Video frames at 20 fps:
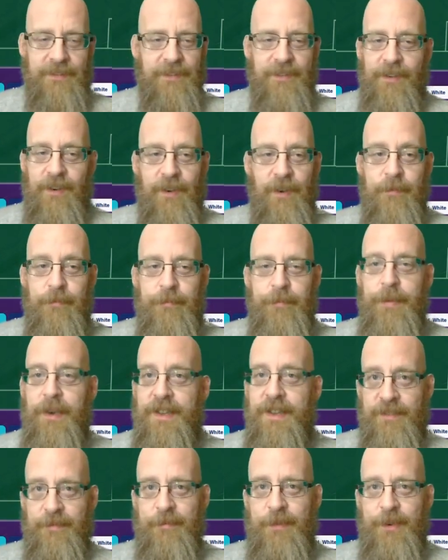I
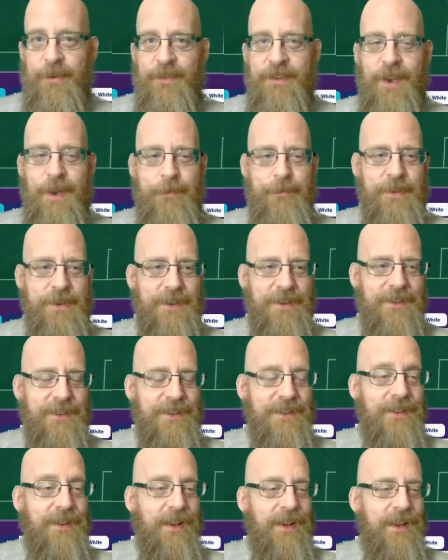picked some good names here,
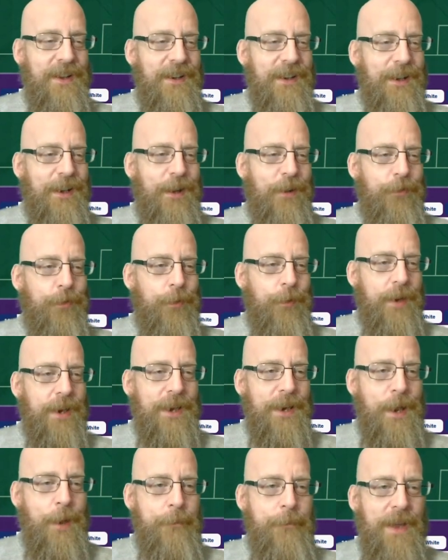didn't I? Left
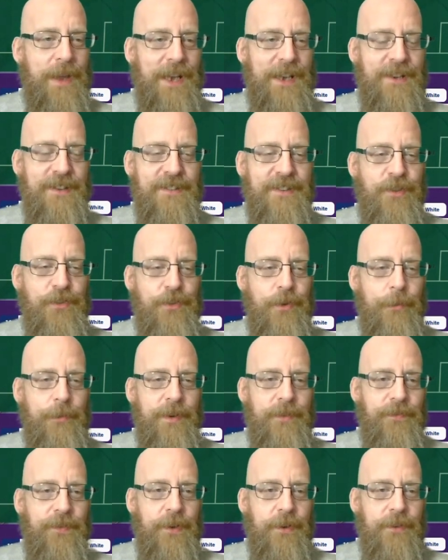wing, Lamela. Central
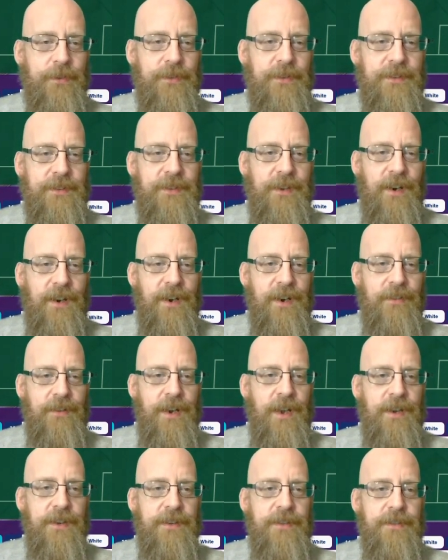midfield, Dyer
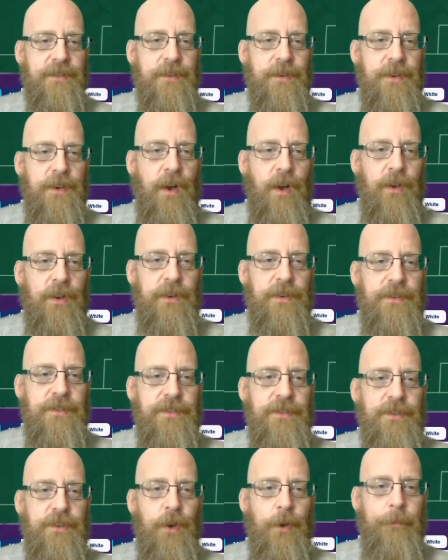and
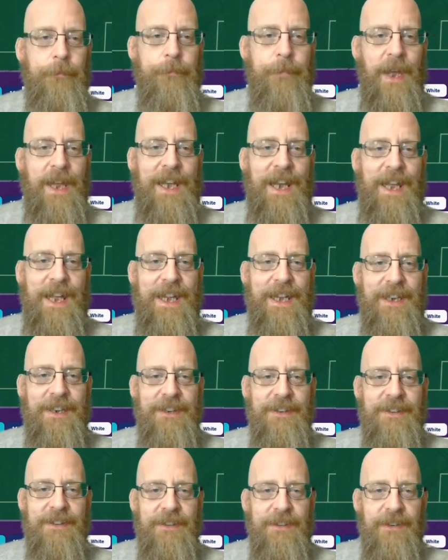Ndombele.
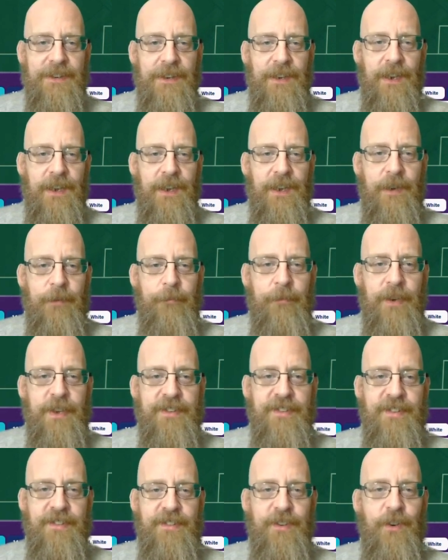
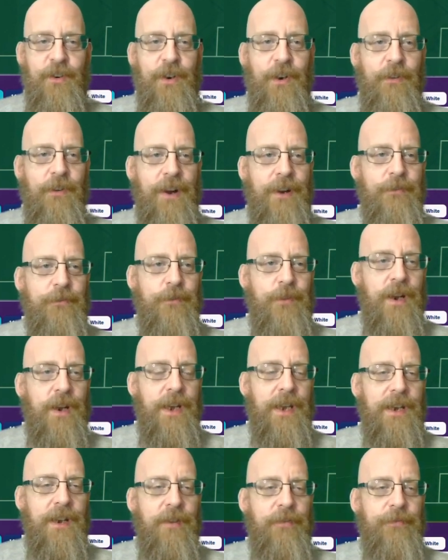Sissoko out
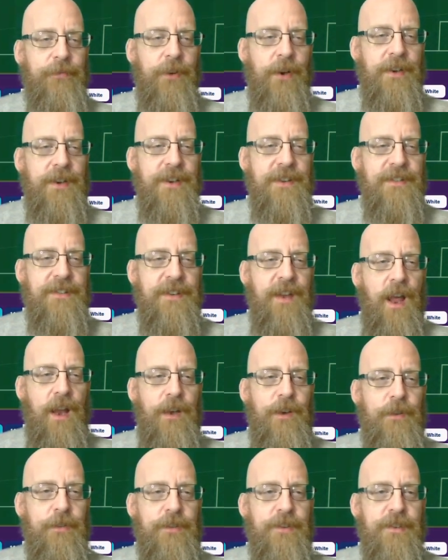right, and up front it's
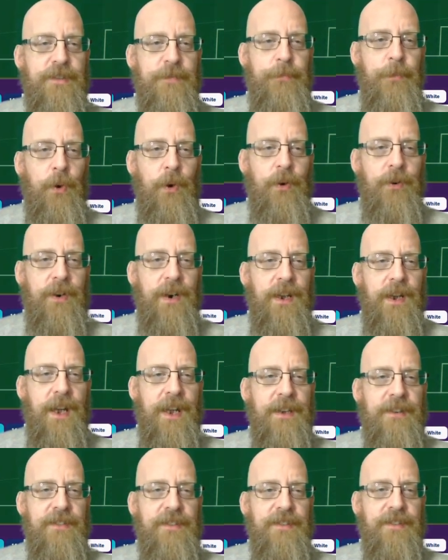Lucas Moura
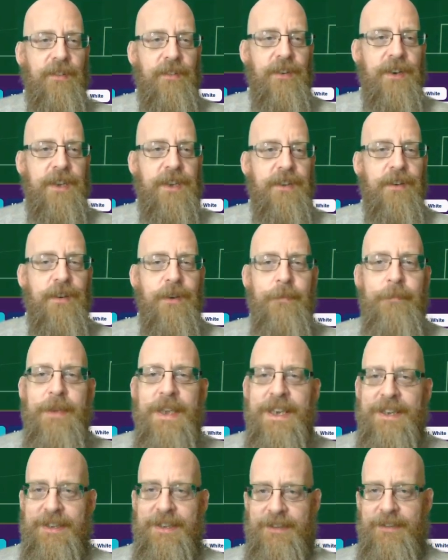and Song
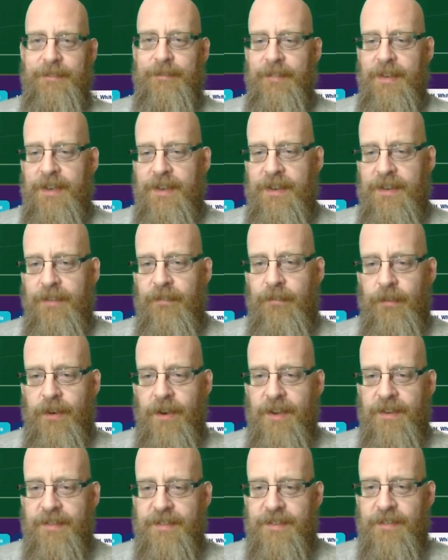Heung-min. For
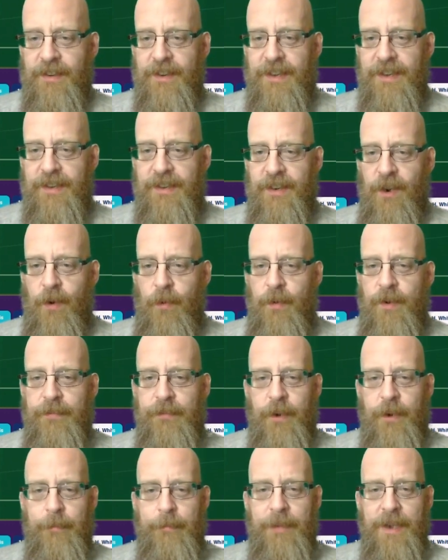Arsenal in goal, we've
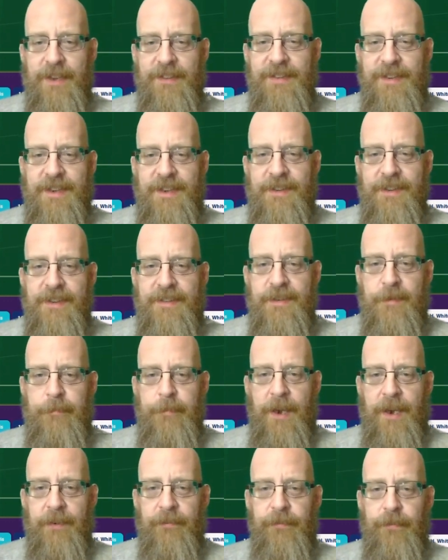got Martinez, a
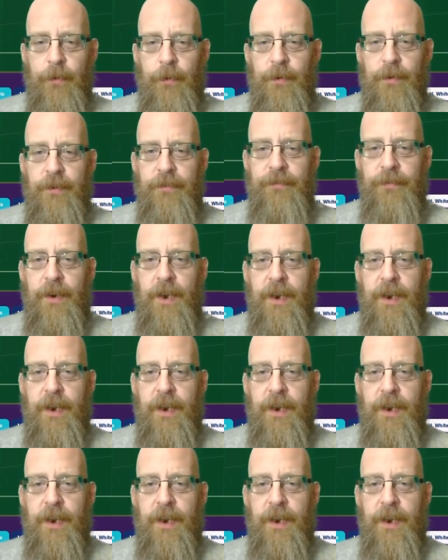back 4 of